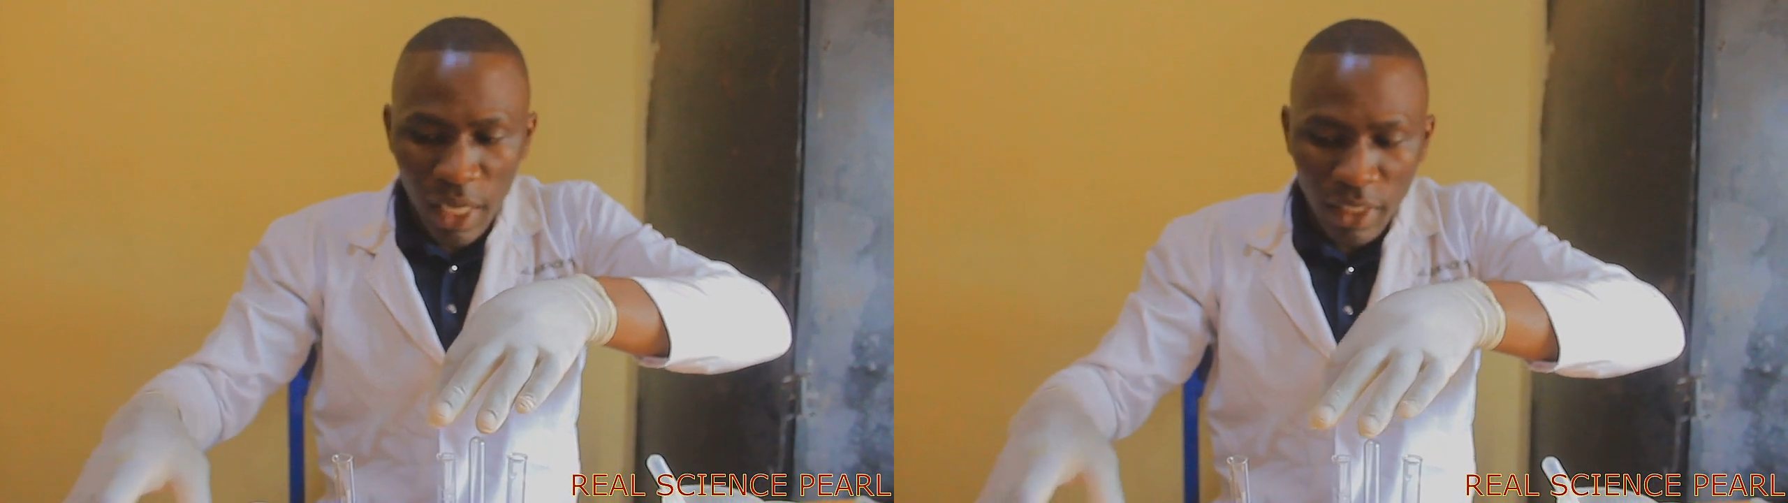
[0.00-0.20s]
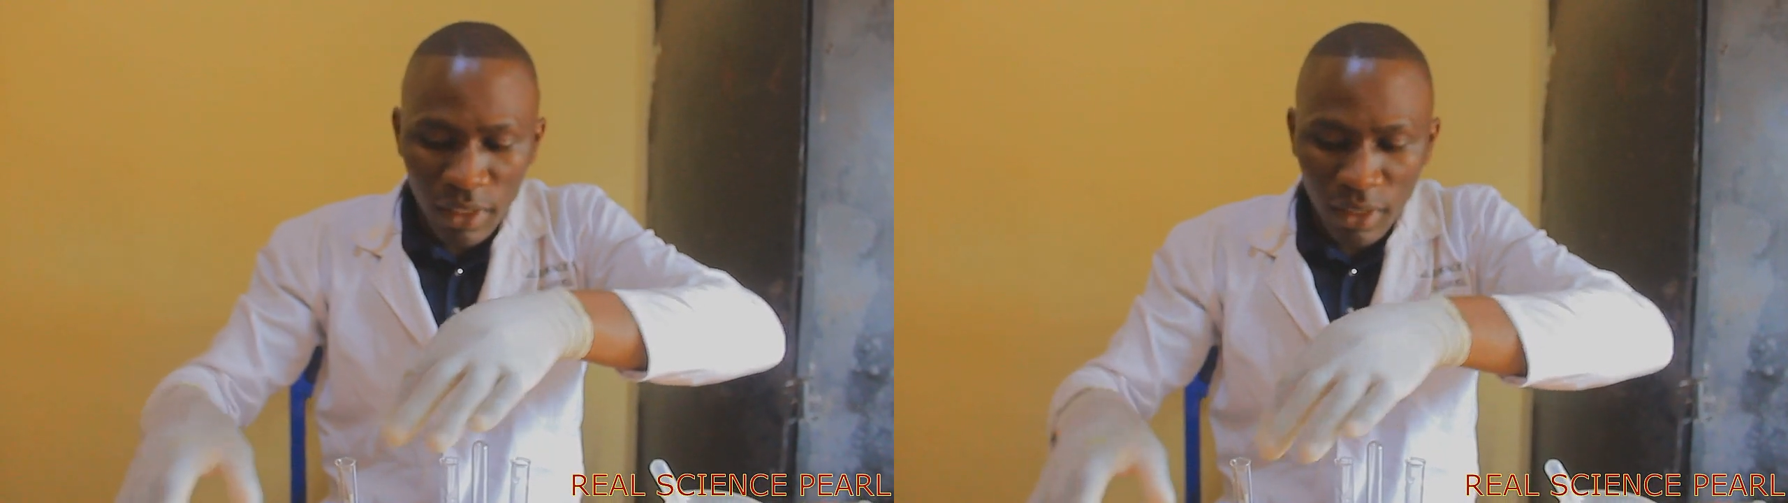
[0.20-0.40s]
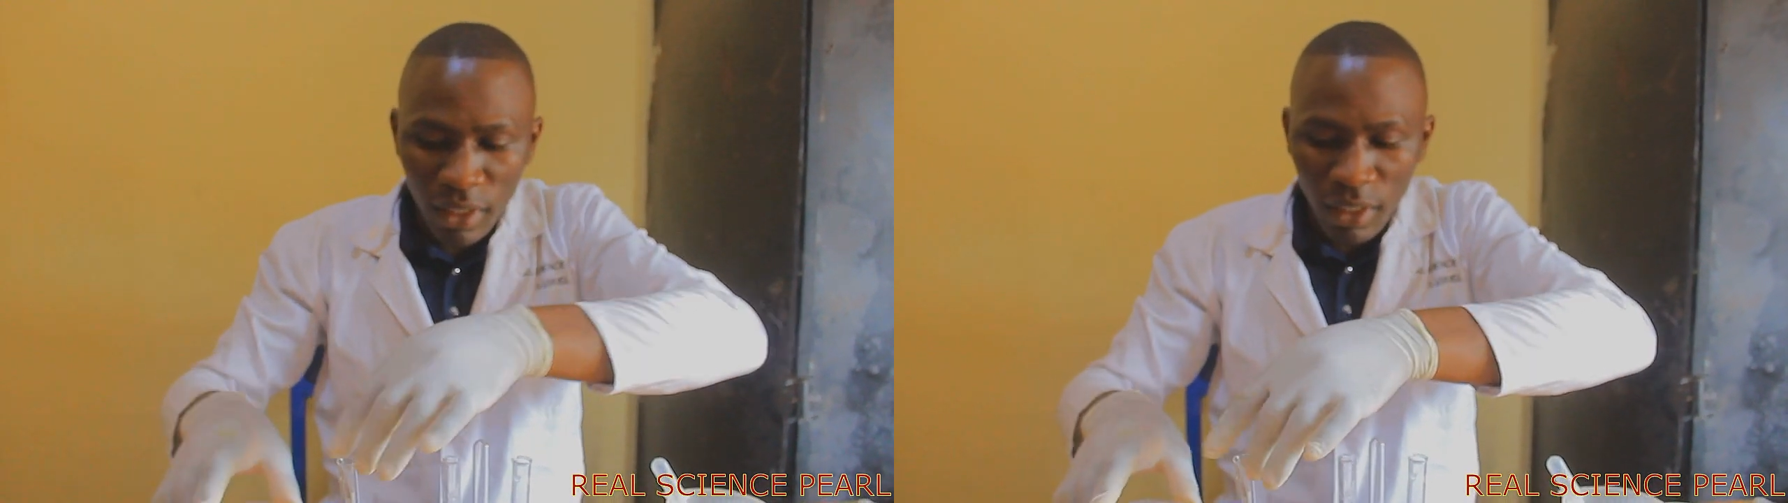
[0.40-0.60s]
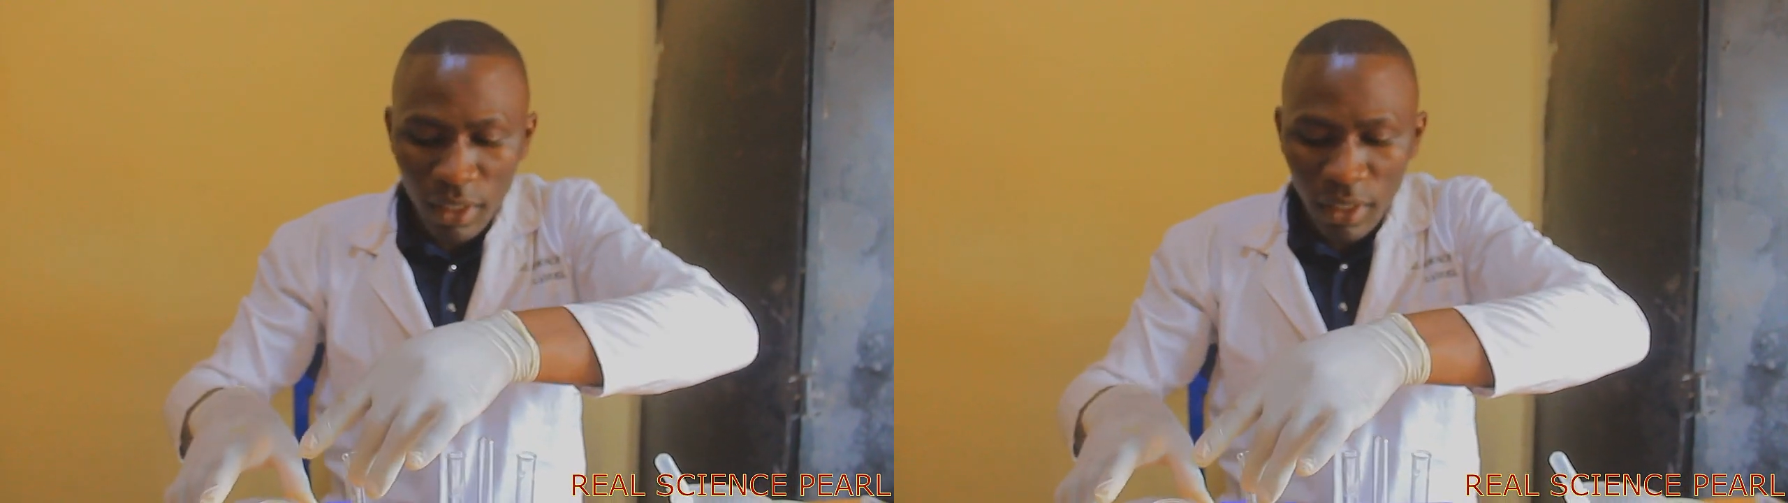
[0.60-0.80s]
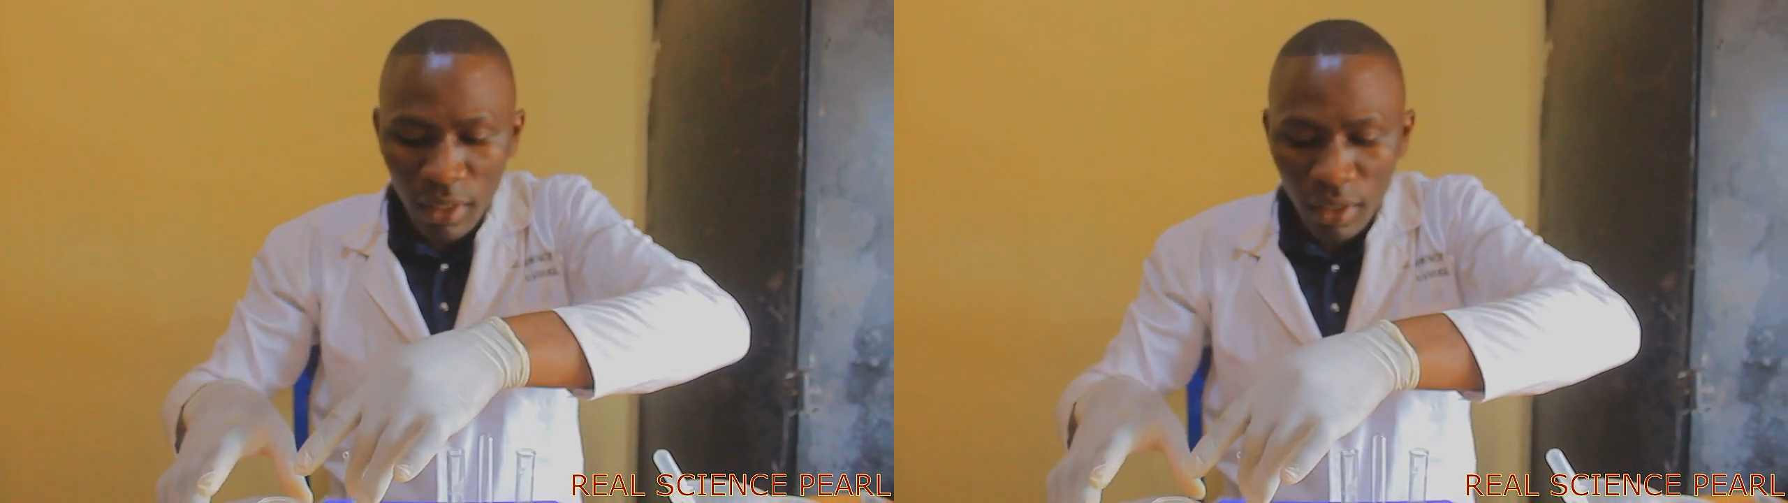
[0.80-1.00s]
that is
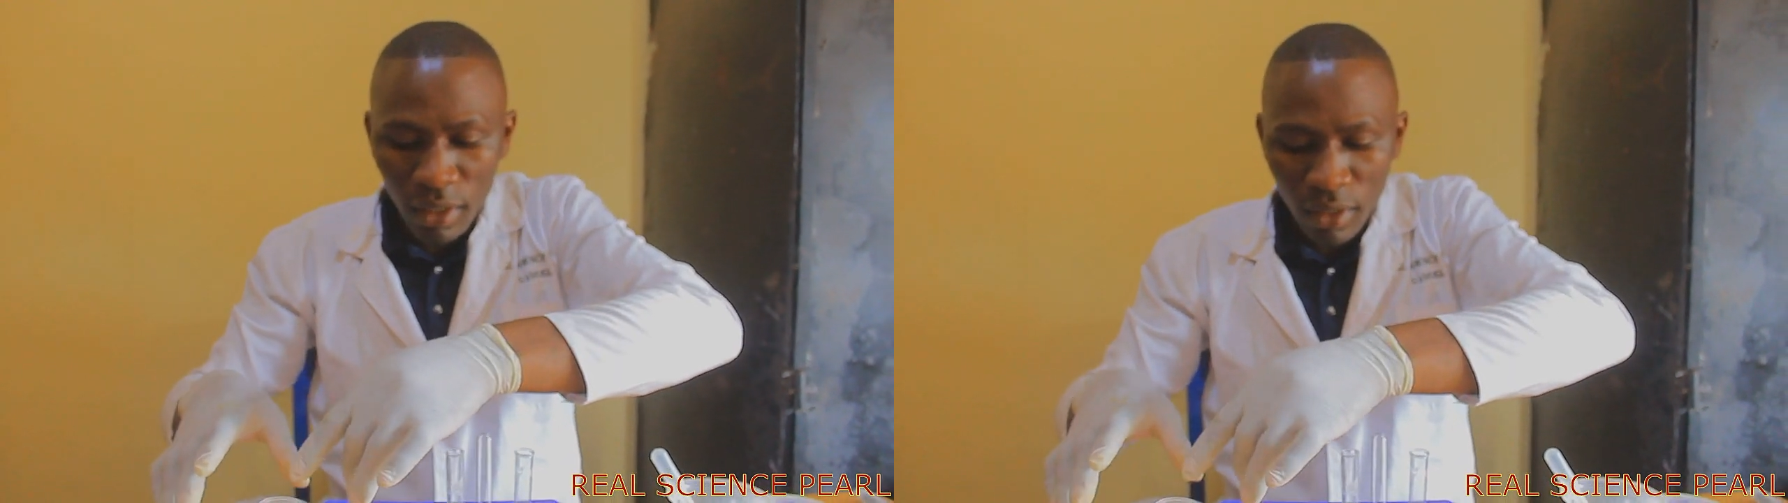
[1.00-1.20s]
E,